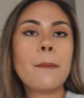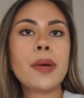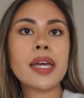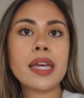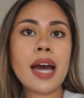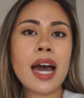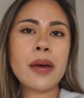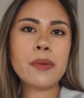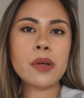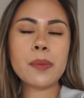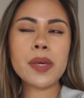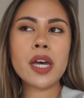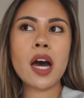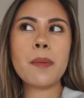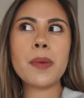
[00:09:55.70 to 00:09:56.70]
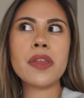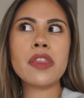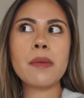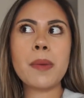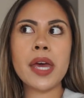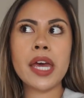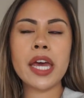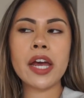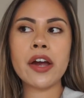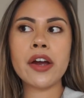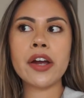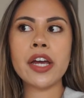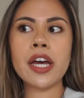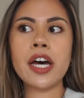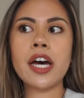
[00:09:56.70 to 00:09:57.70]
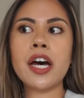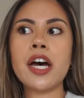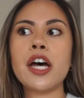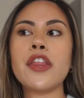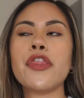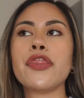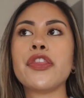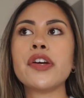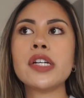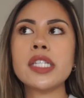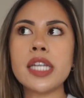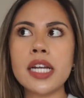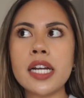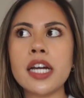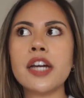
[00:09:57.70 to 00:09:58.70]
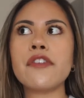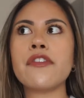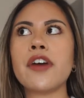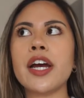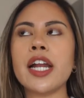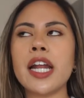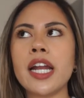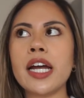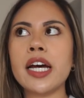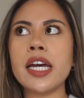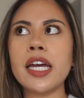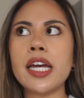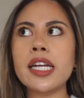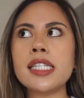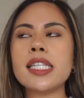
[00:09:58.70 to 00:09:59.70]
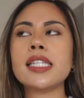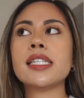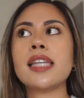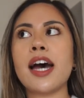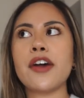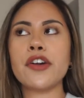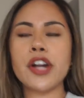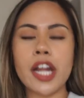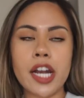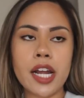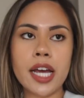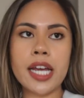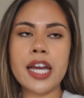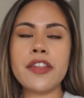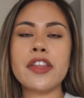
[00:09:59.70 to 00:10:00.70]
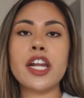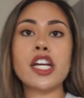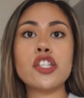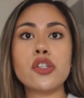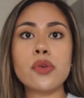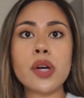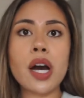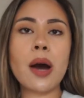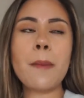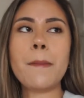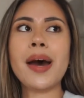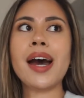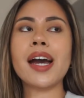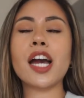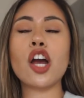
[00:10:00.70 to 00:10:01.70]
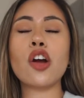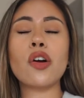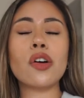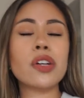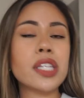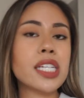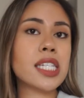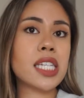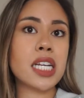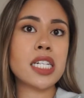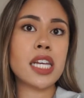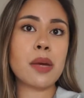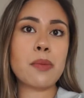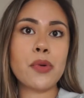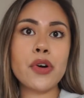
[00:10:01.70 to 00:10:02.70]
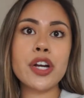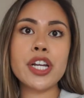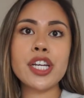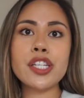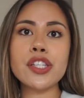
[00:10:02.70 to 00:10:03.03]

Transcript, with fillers: But yeah, I will be up in the Bay Area Thursday night, Friday night, Saturday night, and then I do come back early Sunday morning,